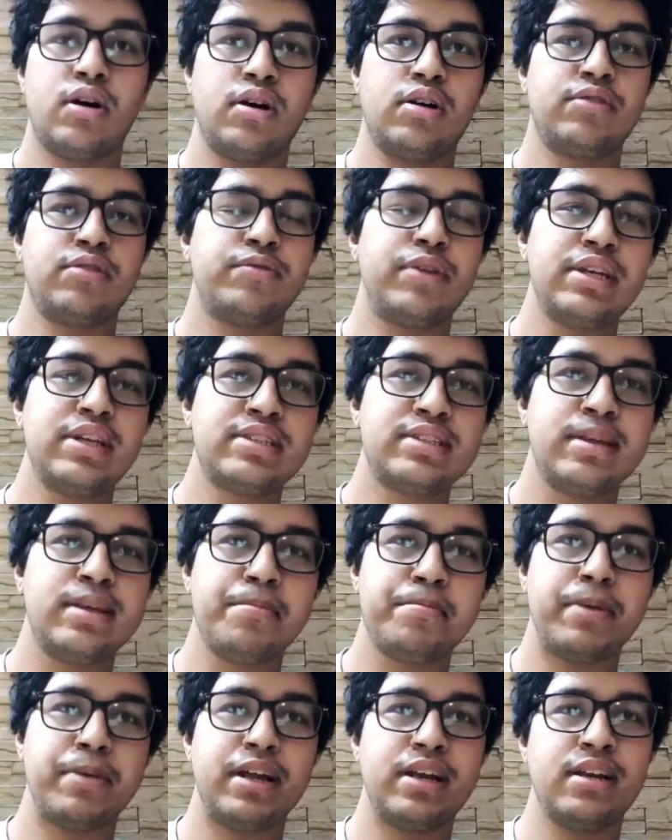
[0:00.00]
on very
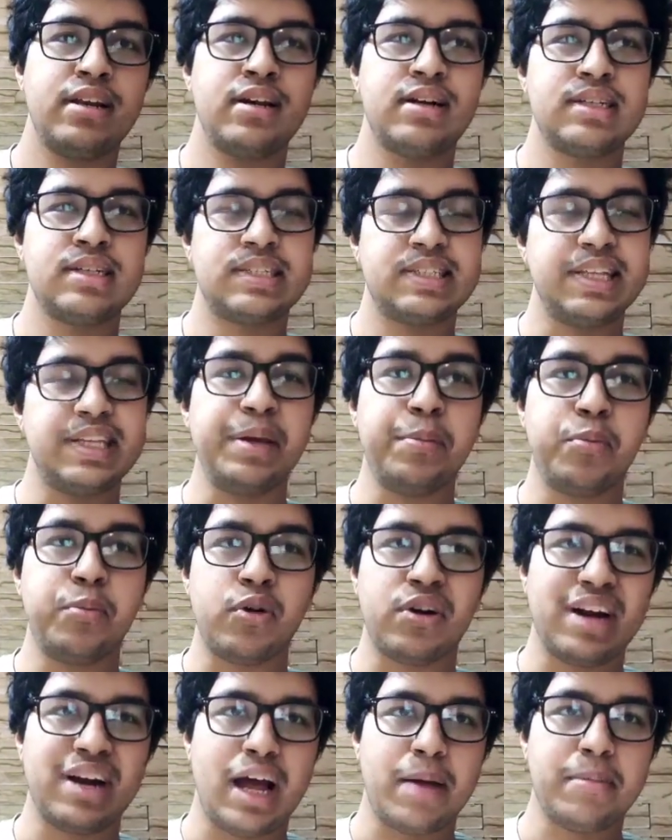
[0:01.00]
simple C
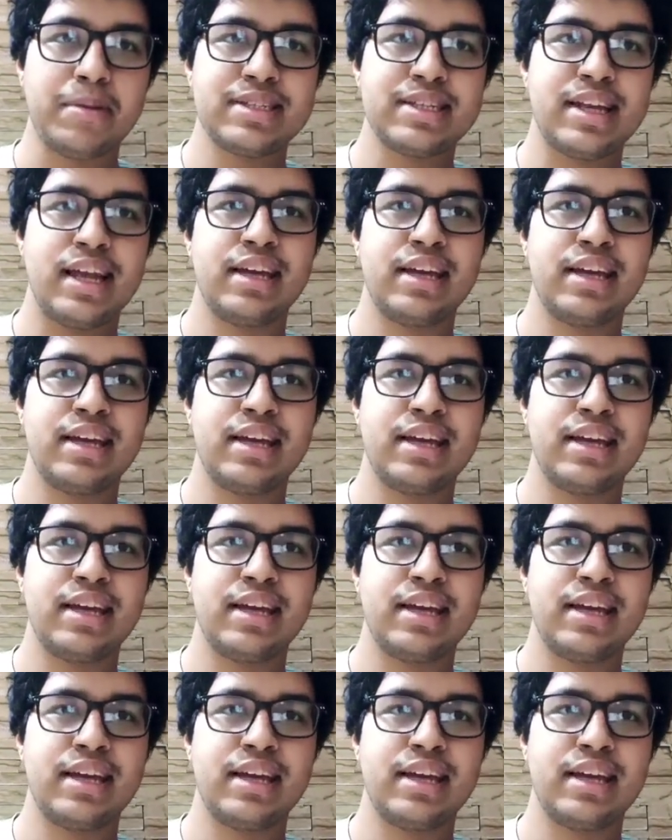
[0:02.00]
programmings,